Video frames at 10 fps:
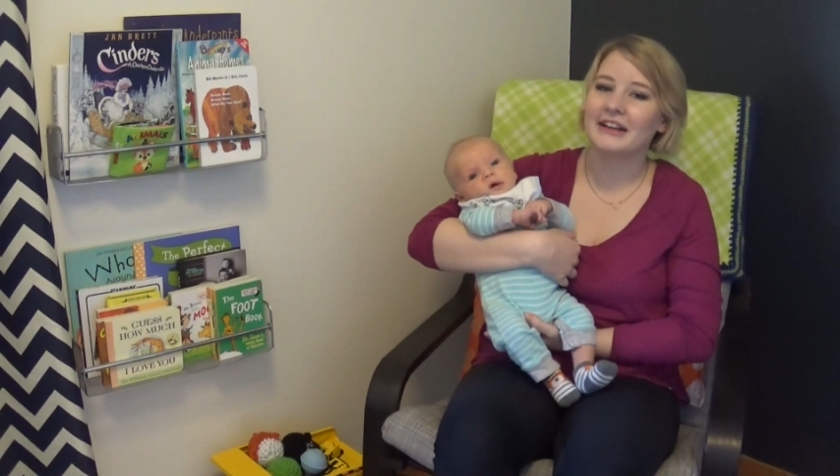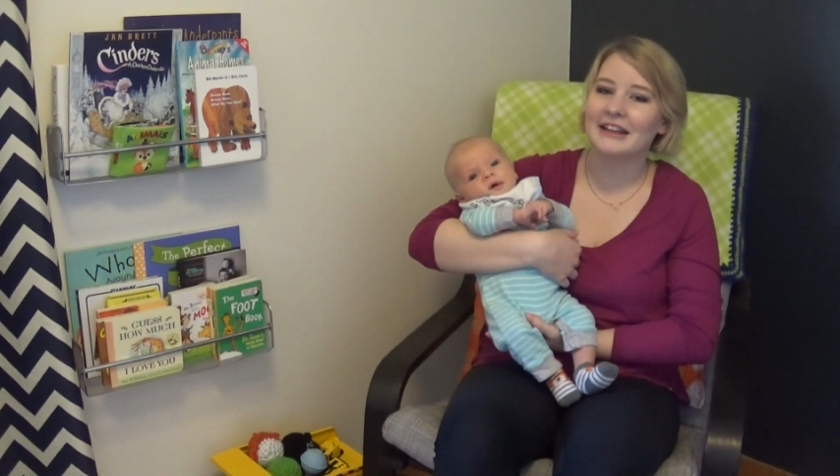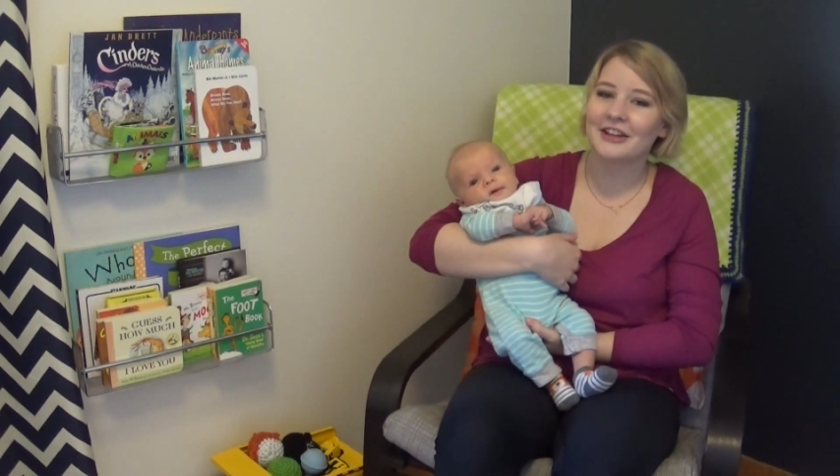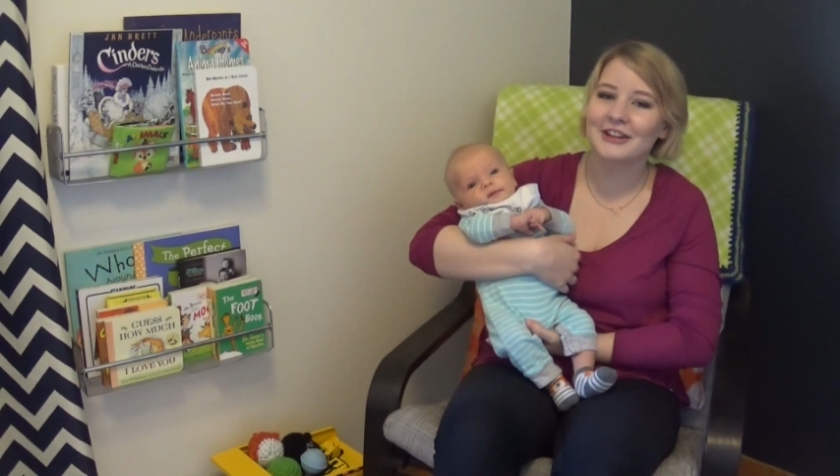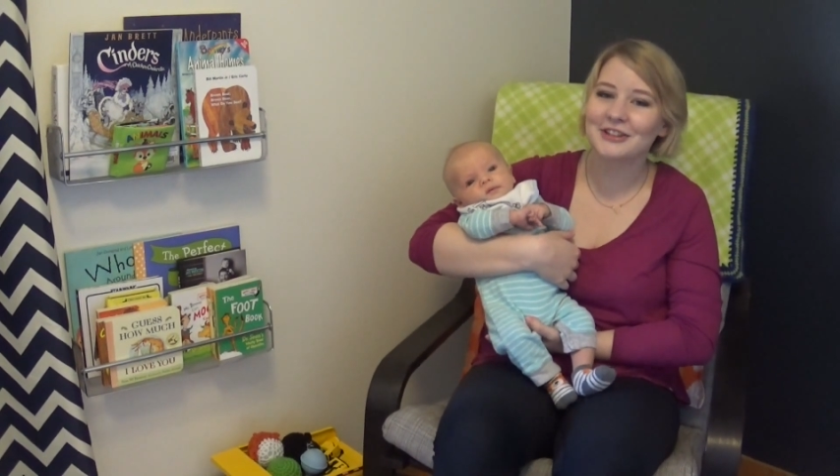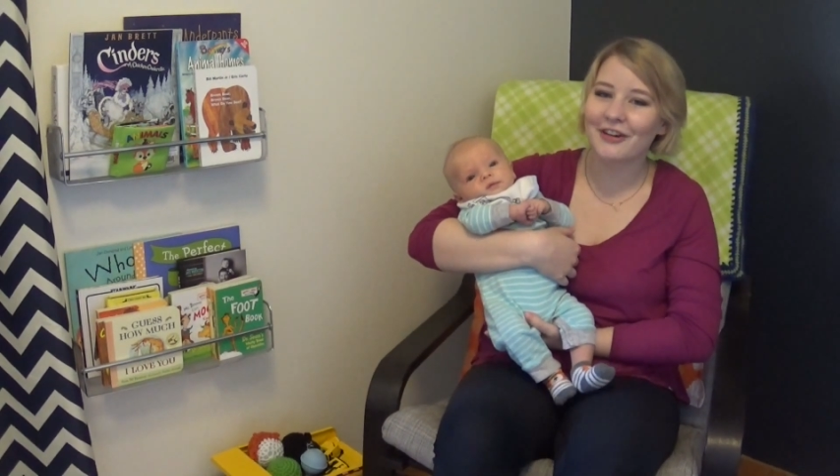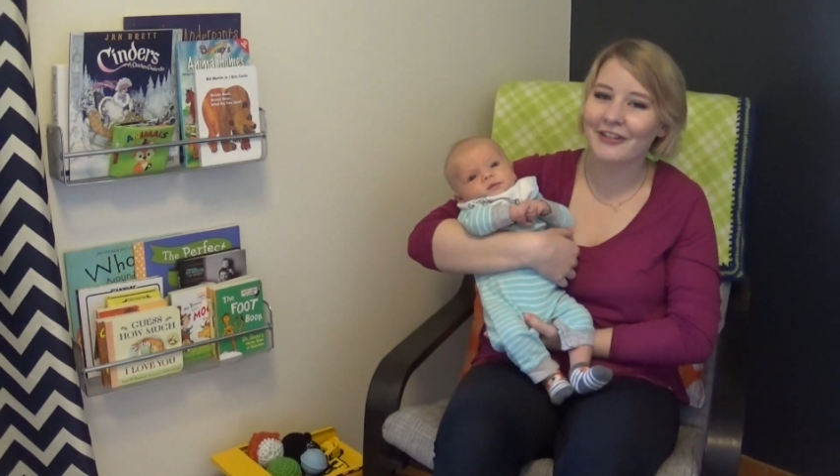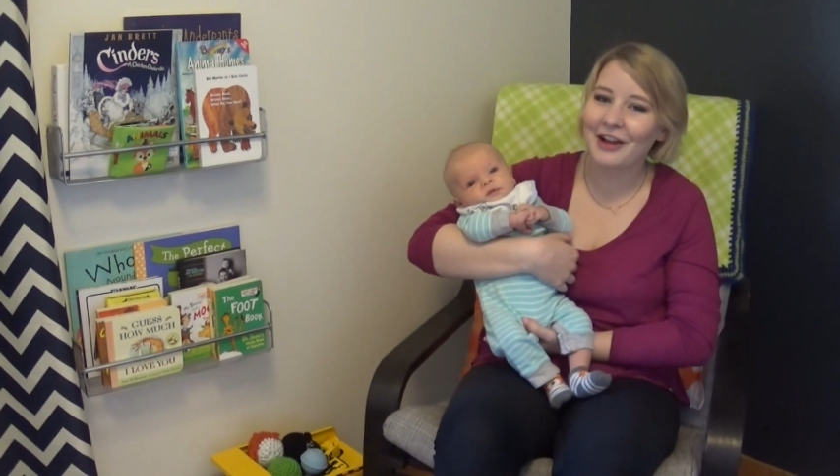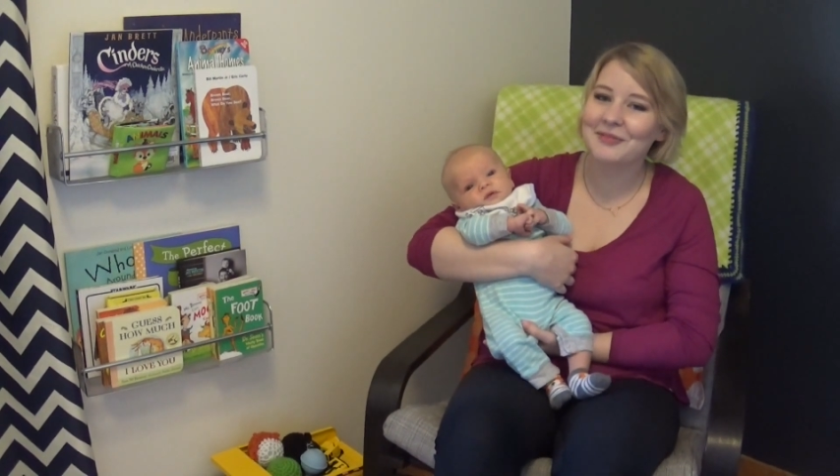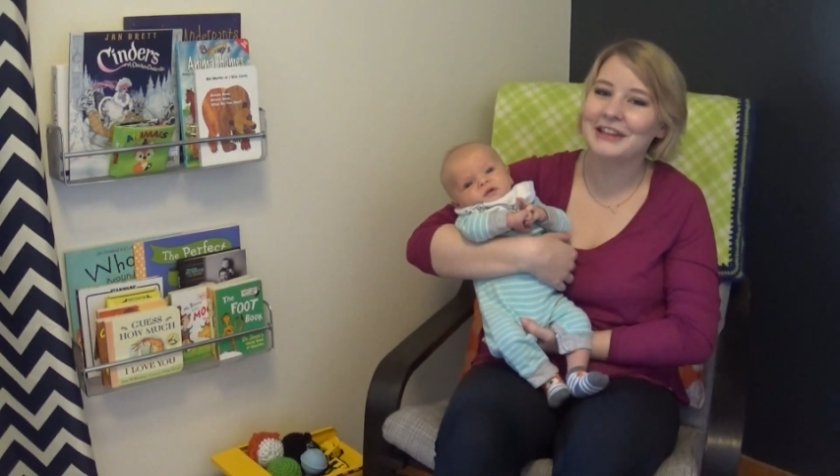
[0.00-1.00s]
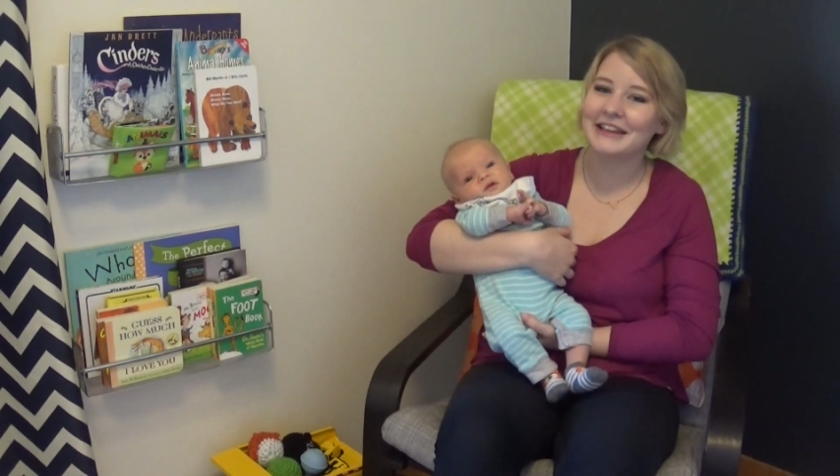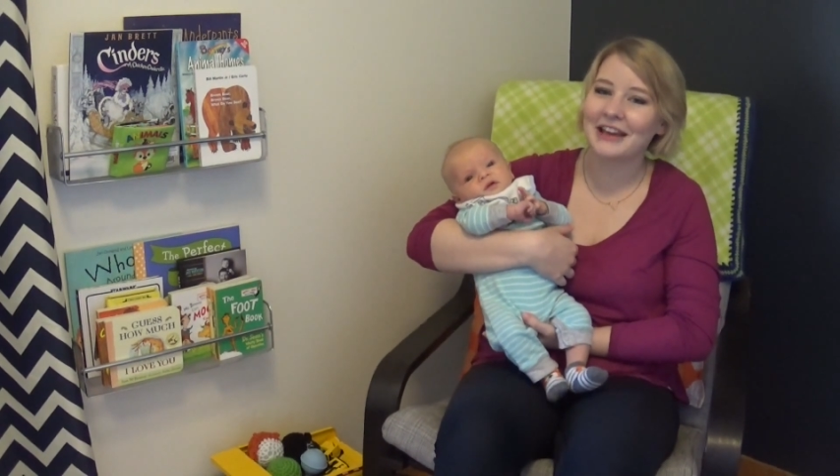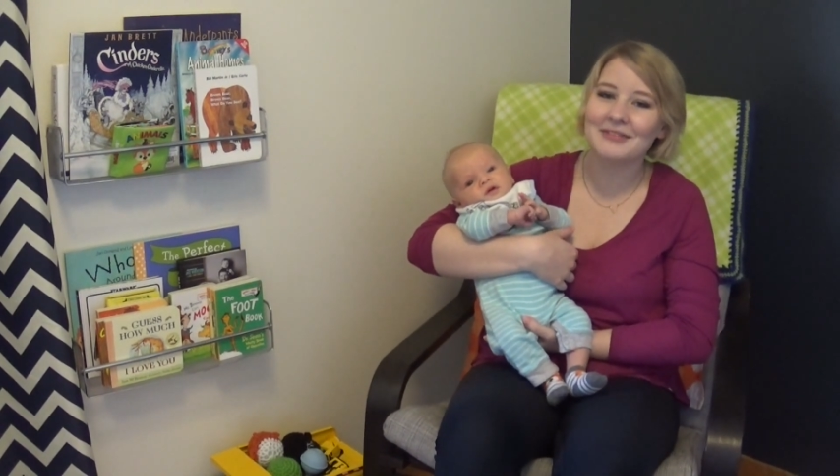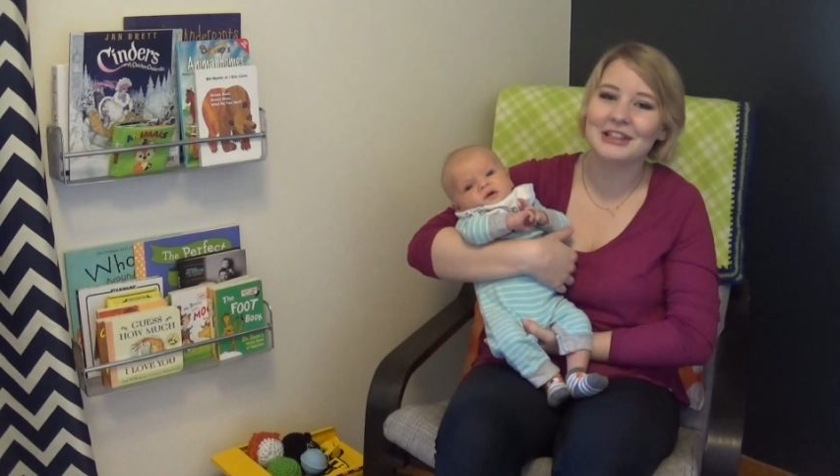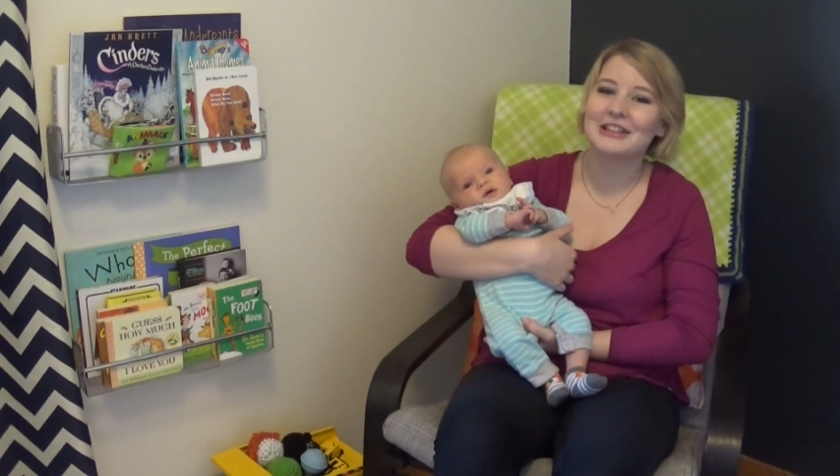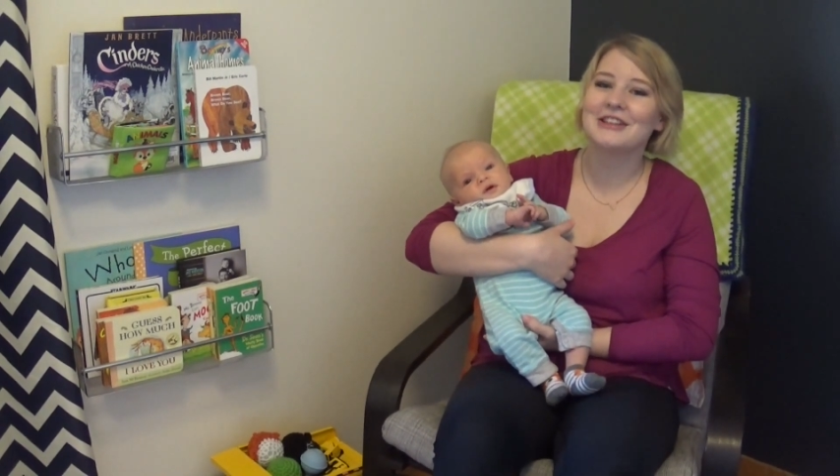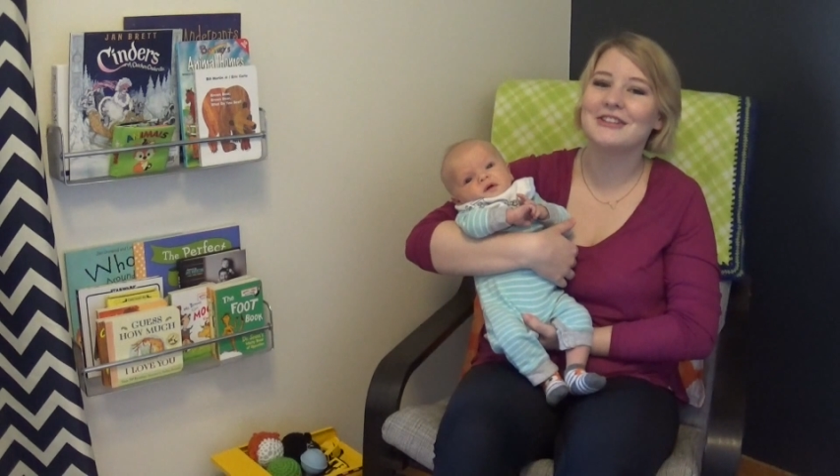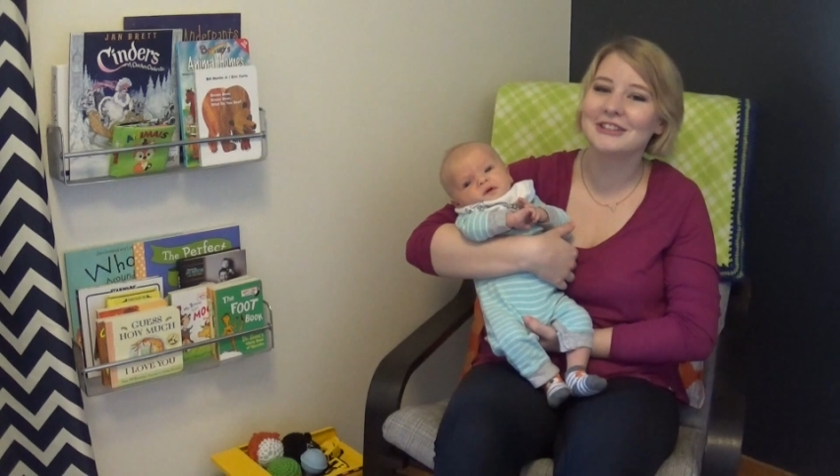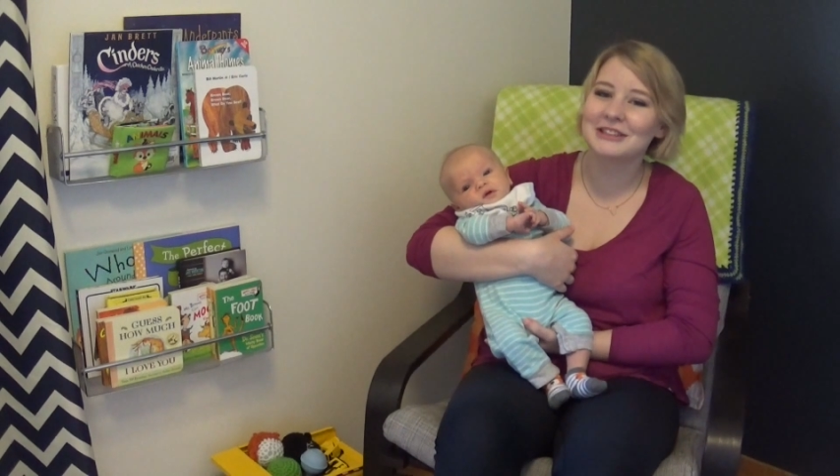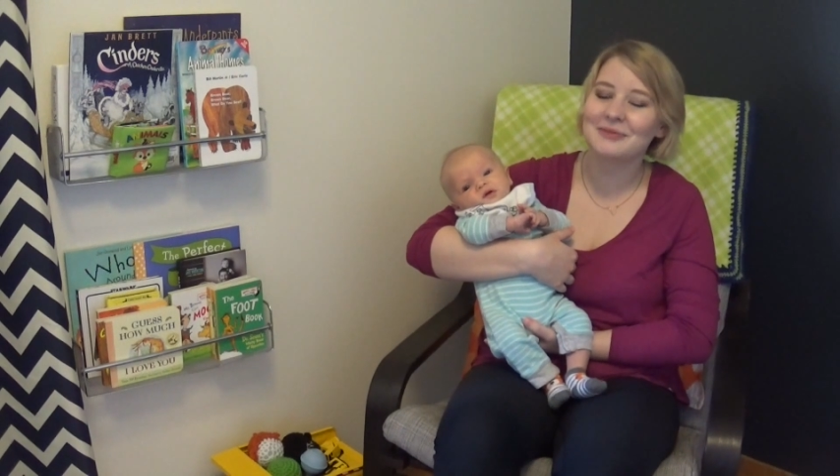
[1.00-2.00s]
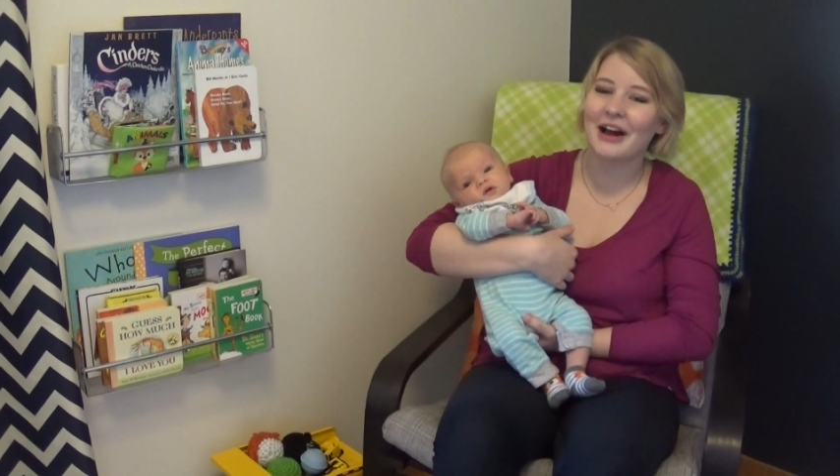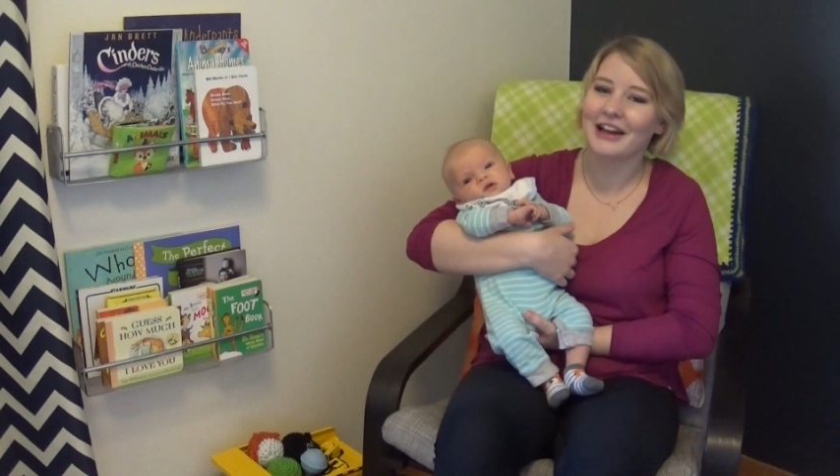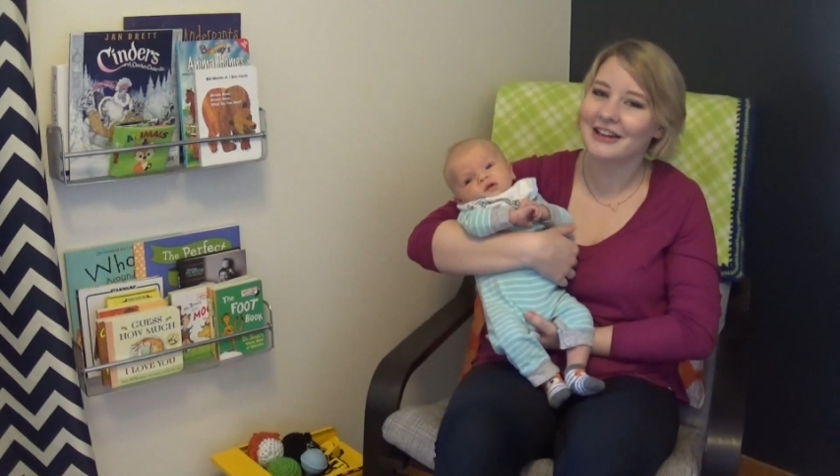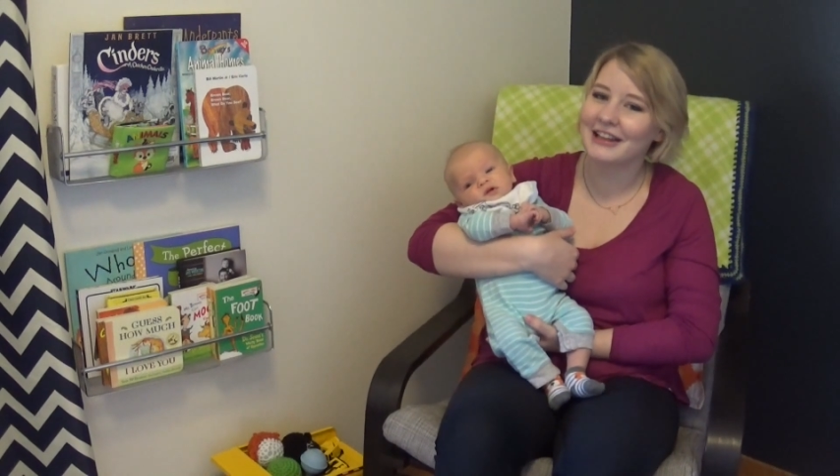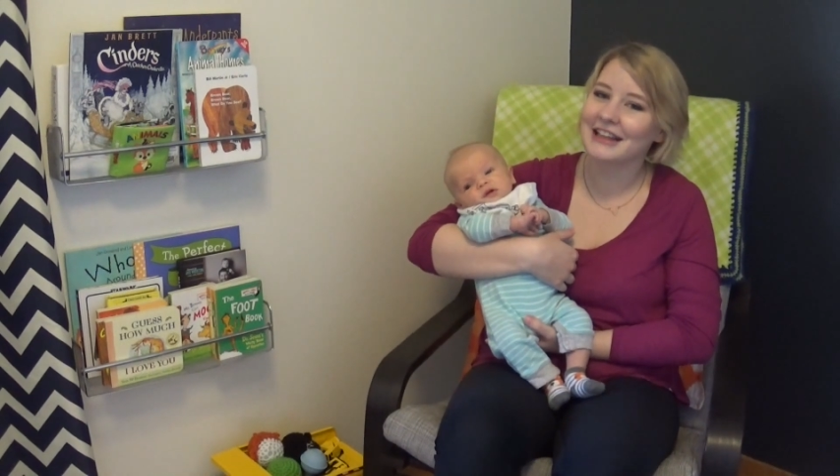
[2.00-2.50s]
and he looked over at me and gave me a huge smile,